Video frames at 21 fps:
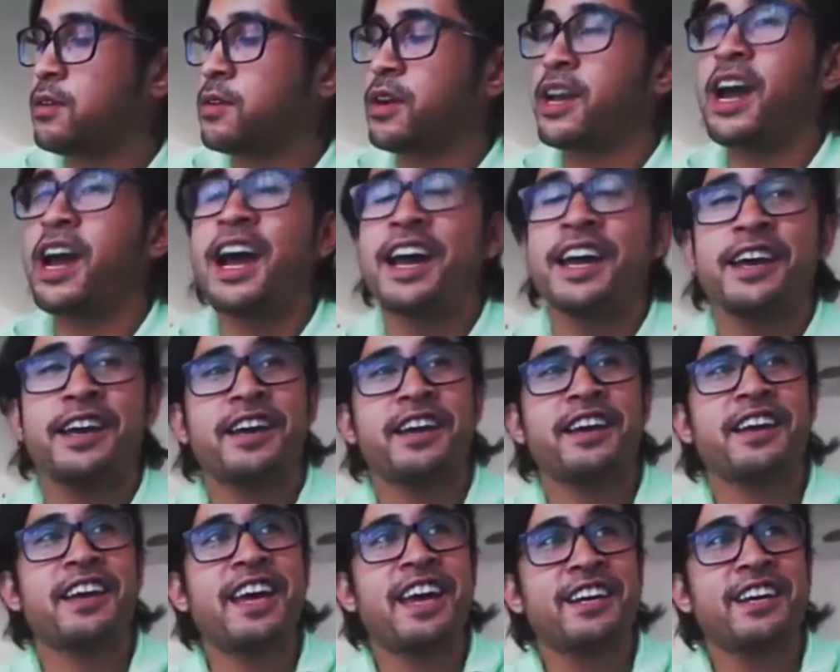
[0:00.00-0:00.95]

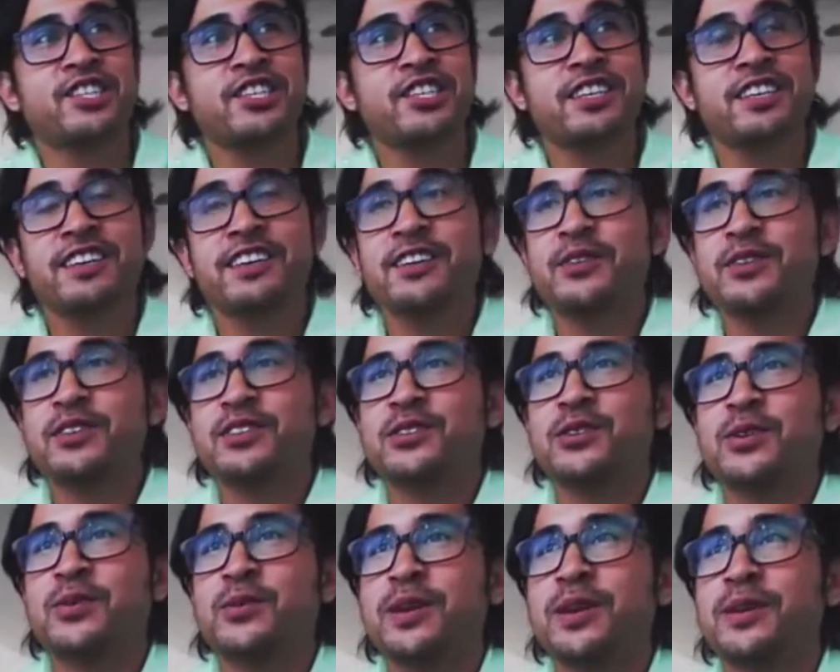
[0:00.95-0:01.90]
Okay,
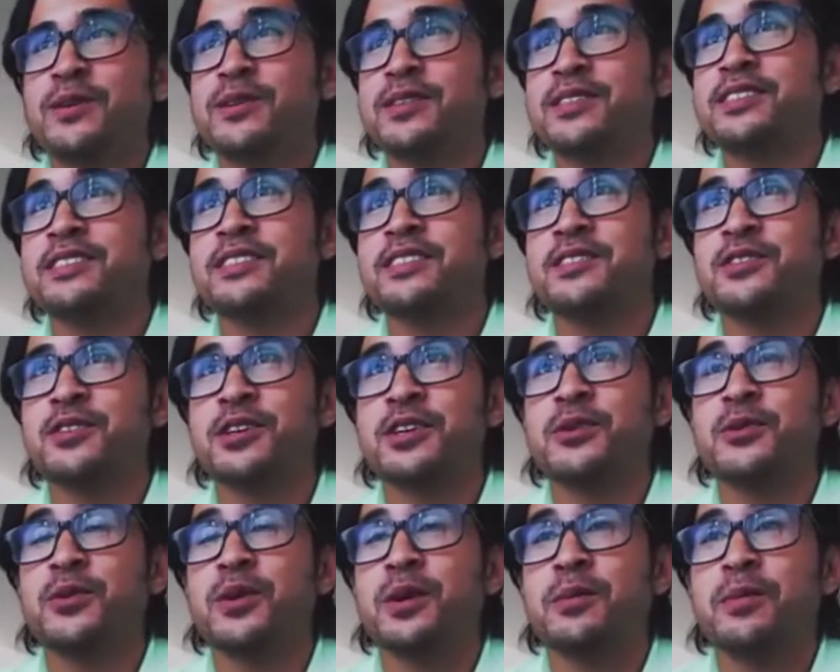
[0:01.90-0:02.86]
so when I was
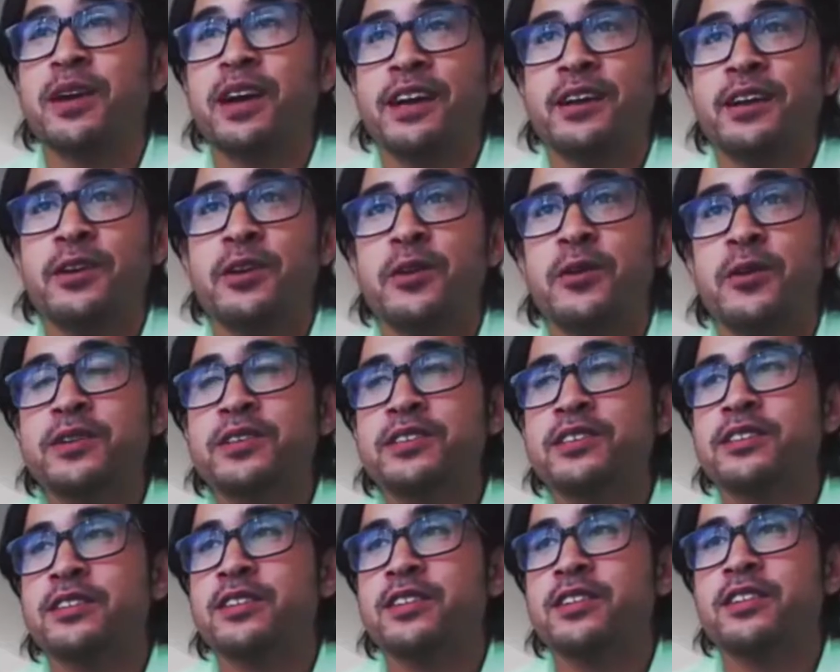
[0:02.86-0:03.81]
looking you up, I
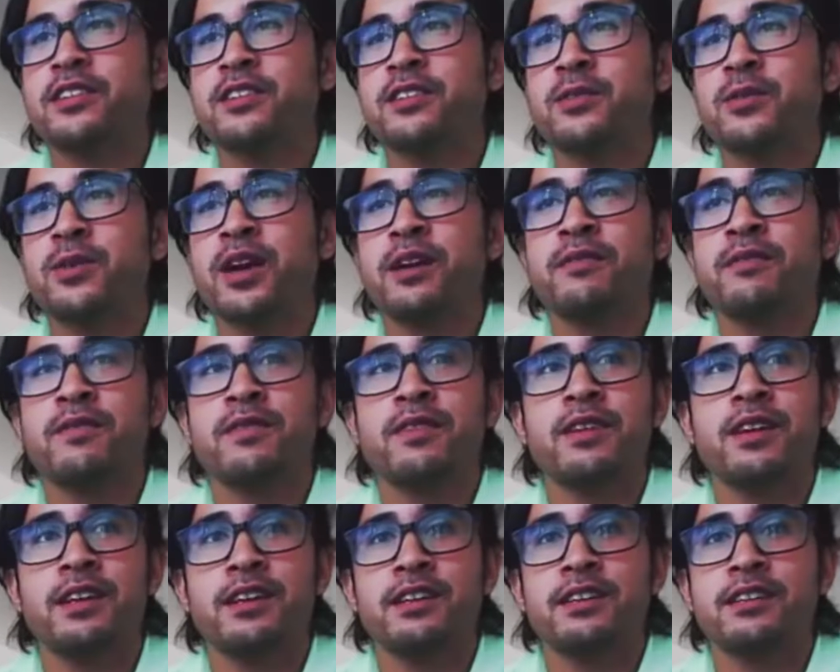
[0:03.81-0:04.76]
noticed you have
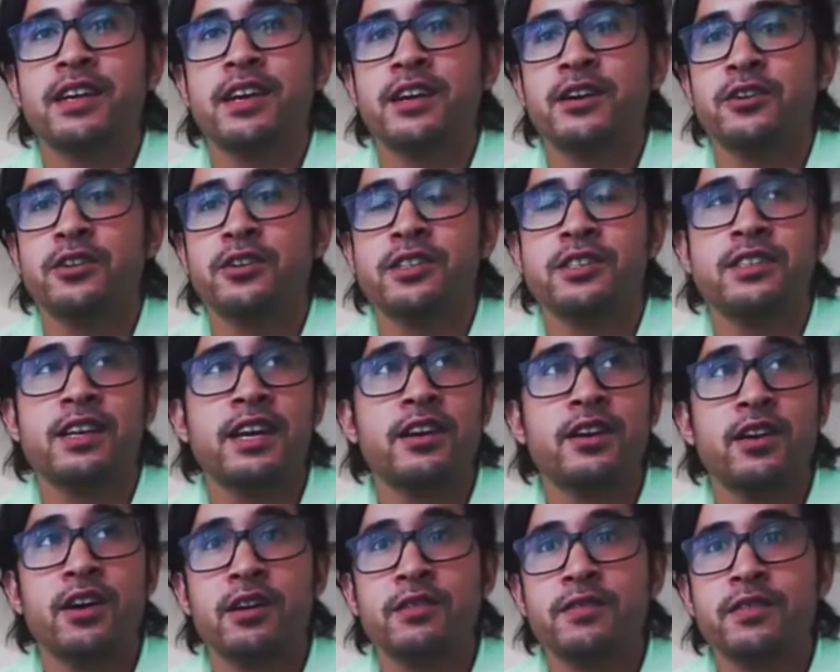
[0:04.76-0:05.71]
an entire
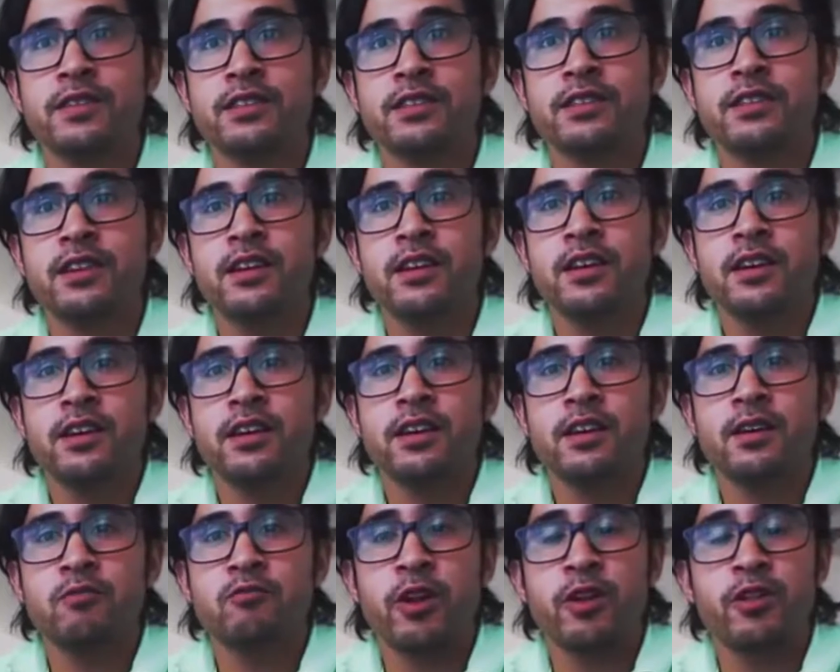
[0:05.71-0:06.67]
design office
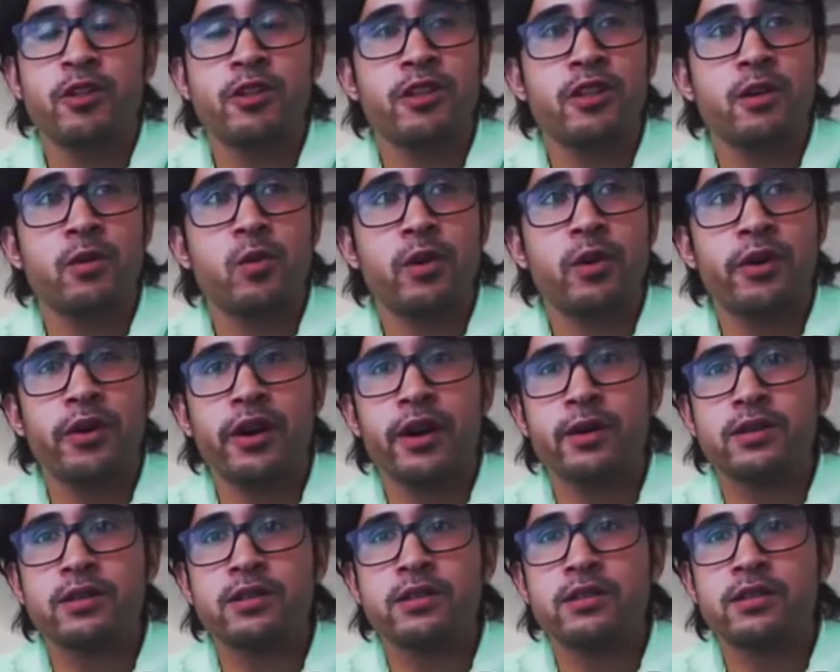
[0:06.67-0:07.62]
rather than a
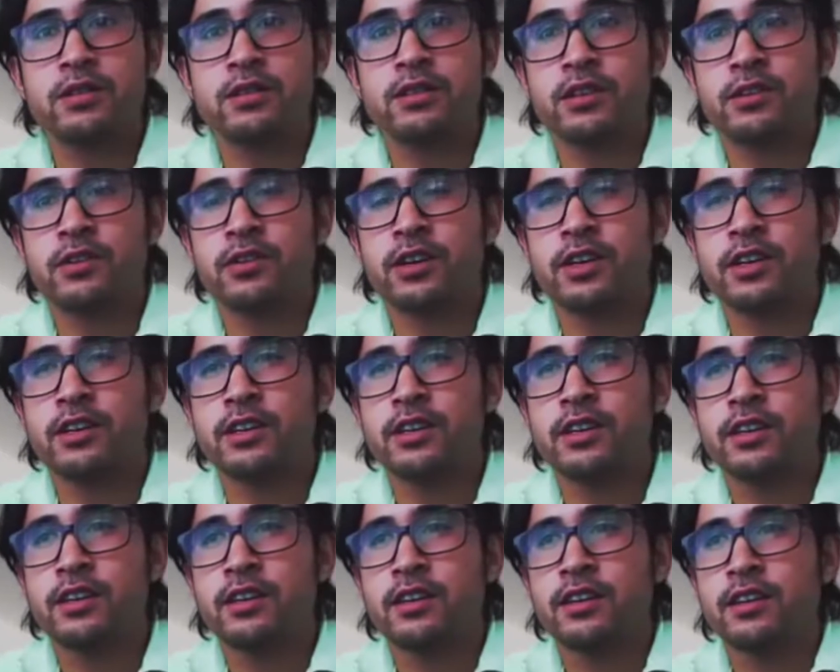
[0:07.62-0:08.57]
warehouse. Is that
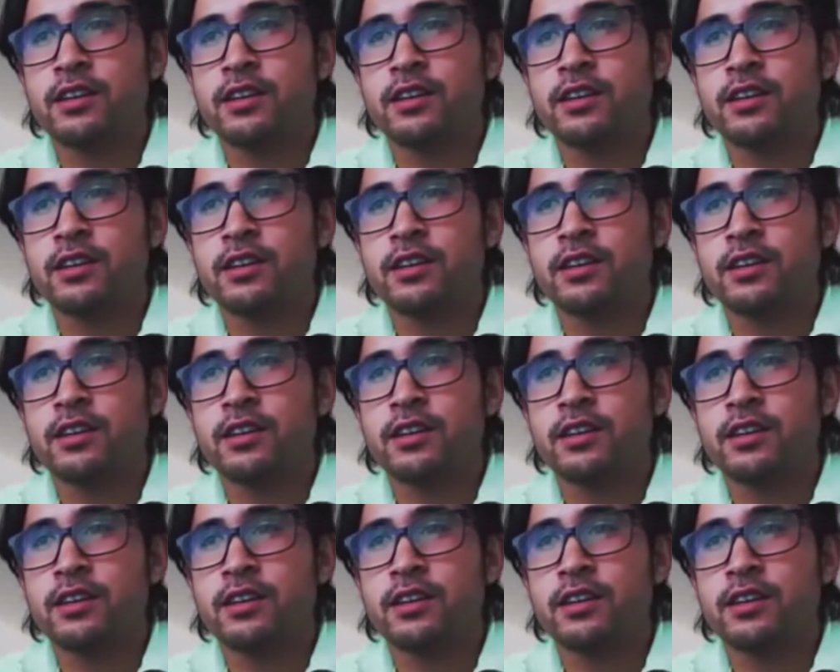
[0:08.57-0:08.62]
correct?